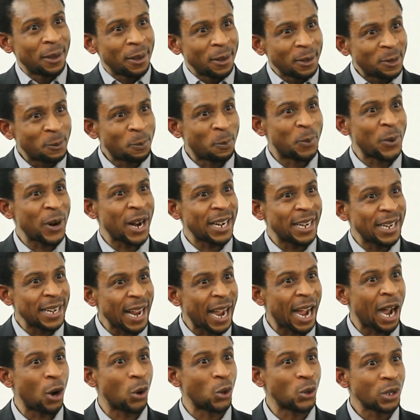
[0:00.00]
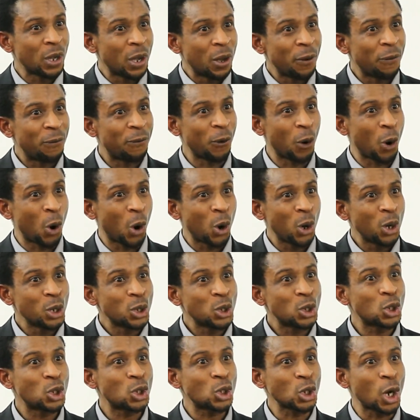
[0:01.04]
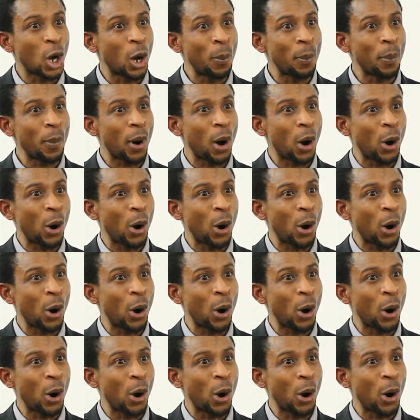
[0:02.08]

spreading out for some